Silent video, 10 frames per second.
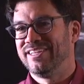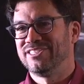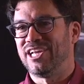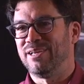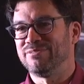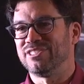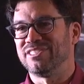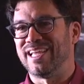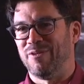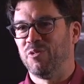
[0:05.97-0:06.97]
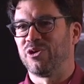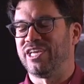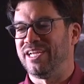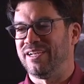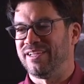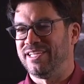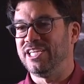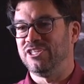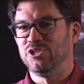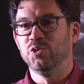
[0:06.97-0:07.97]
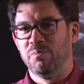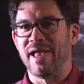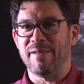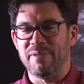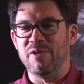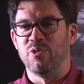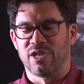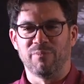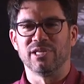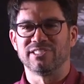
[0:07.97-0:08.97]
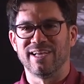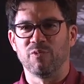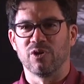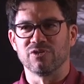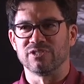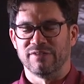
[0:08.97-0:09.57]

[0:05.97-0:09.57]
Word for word: James is networking. You may be one of the best networkers,